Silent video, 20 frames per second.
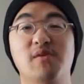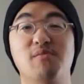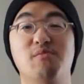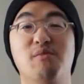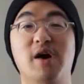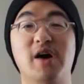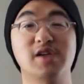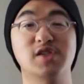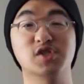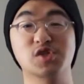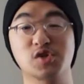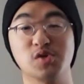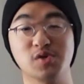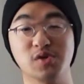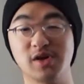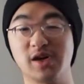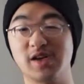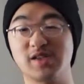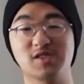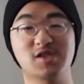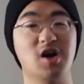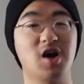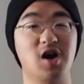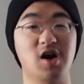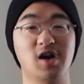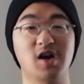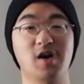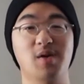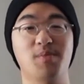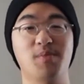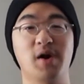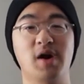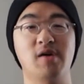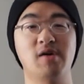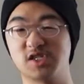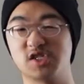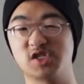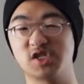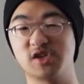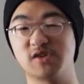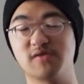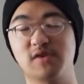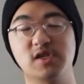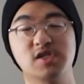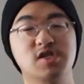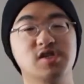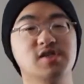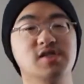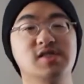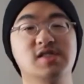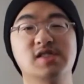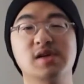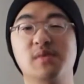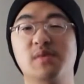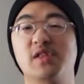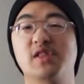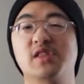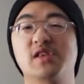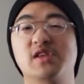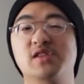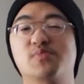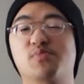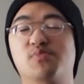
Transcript: my school and talk about G Adventure, some of these